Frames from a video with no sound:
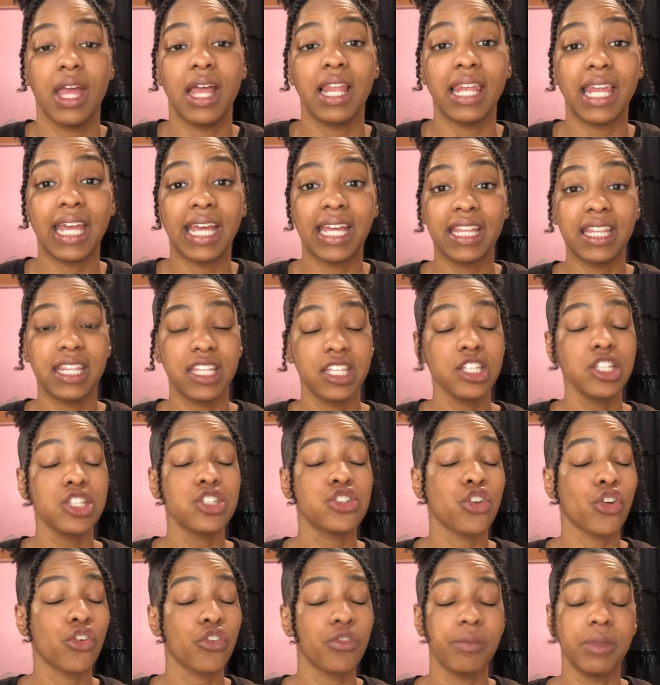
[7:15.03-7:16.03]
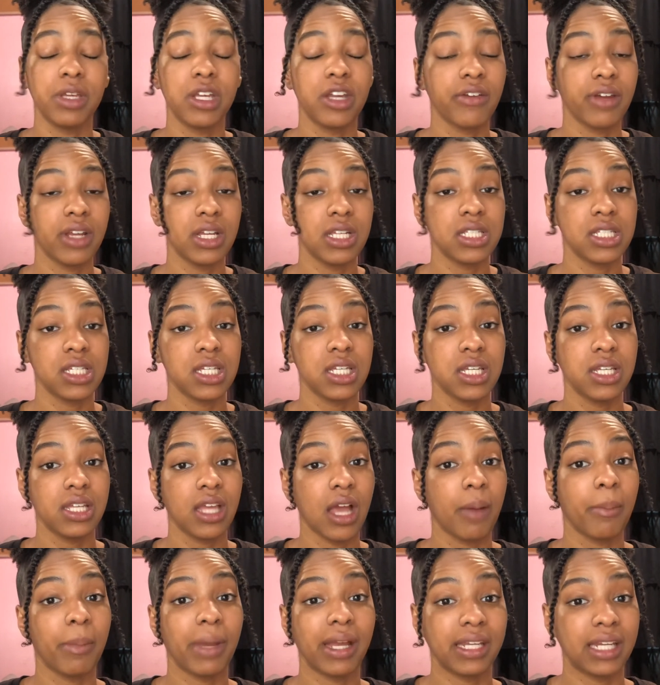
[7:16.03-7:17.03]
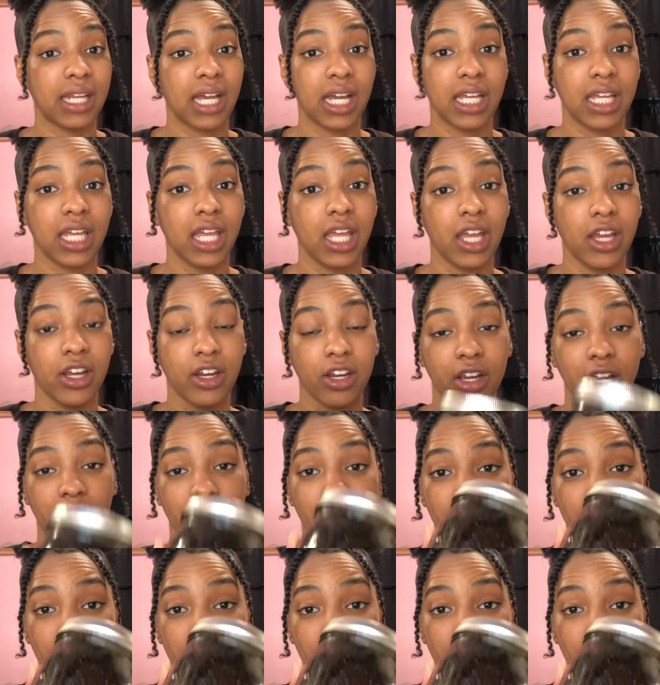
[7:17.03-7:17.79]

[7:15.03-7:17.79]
Like this drove me crazy. Y'all might not care,